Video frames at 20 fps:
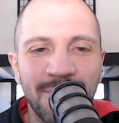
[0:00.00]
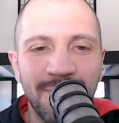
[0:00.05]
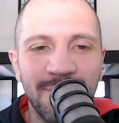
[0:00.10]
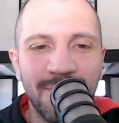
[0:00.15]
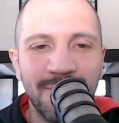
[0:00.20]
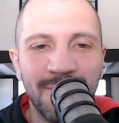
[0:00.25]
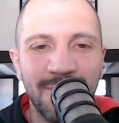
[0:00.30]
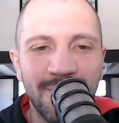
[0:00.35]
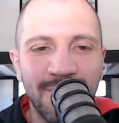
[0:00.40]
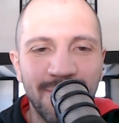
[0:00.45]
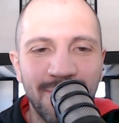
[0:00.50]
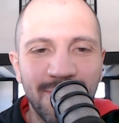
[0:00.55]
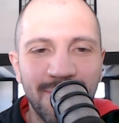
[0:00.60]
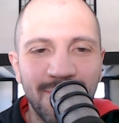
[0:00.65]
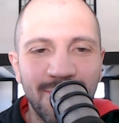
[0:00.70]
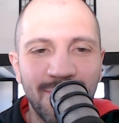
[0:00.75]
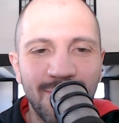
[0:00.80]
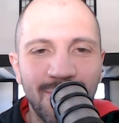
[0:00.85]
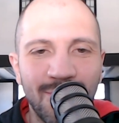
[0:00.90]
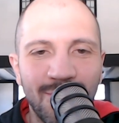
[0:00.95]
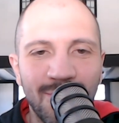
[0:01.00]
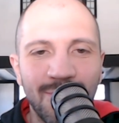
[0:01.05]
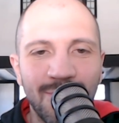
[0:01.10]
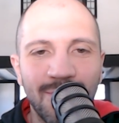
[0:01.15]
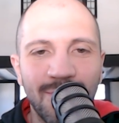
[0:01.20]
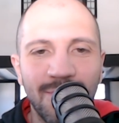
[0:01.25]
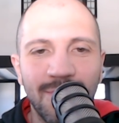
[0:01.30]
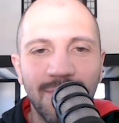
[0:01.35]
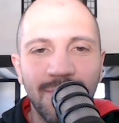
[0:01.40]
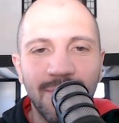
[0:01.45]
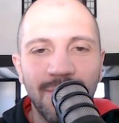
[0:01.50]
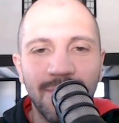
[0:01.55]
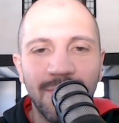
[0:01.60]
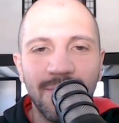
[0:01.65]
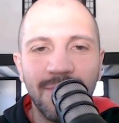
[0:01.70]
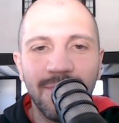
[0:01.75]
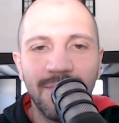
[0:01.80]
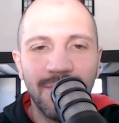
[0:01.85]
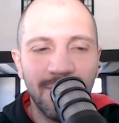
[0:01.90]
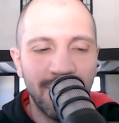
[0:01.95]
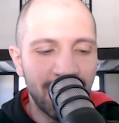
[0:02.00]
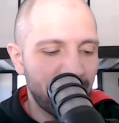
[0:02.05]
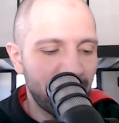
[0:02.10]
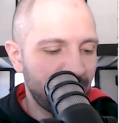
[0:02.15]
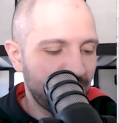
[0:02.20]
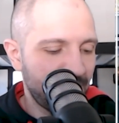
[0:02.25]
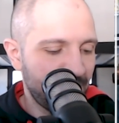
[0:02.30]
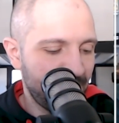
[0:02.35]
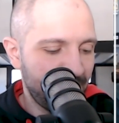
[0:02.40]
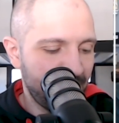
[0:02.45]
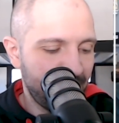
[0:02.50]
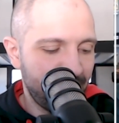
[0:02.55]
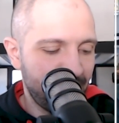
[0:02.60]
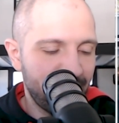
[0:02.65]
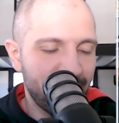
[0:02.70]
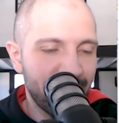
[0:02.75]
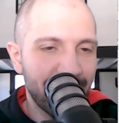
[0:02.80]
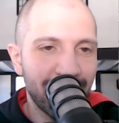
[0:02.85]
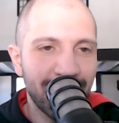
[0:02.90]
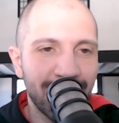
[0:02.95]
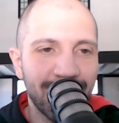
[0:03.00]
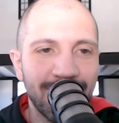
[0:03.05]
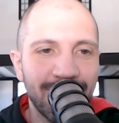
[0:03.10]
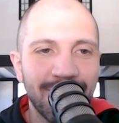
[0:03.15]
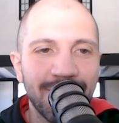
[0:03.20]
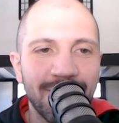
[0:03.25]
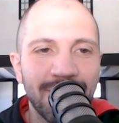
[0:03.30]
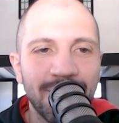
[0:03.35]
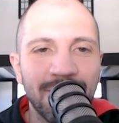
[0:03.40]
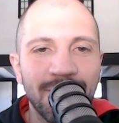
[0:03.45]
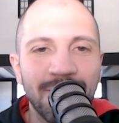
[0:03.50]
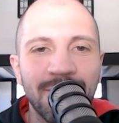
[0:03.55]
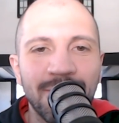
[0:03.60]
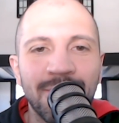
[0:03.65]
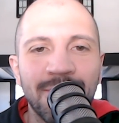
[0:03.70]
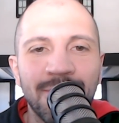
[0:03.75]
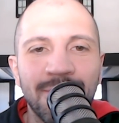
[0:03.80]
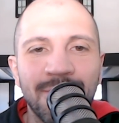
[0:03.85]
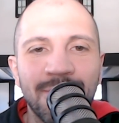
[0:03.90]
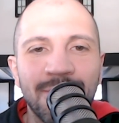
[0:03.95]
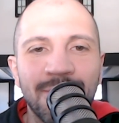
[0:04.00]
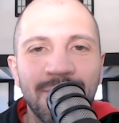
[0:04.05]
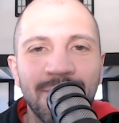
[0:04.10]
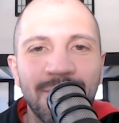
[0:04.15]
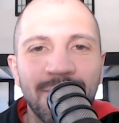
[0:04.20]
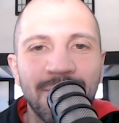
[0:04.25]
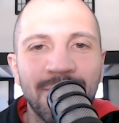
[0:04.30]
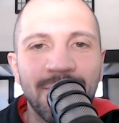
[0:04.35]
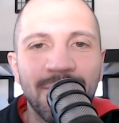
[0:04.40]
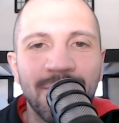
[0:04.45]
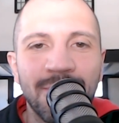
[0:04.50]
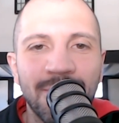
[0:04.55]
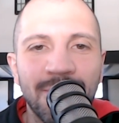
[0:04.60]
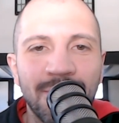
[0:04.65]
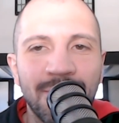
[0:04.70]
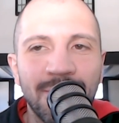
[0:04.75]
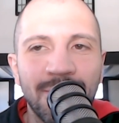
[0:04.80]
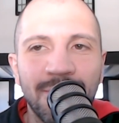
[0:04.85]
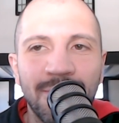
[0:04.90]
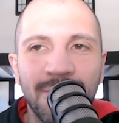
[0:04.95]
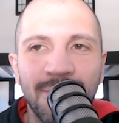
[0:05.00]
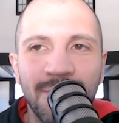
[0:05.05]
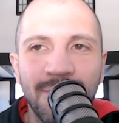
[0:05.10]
(silent)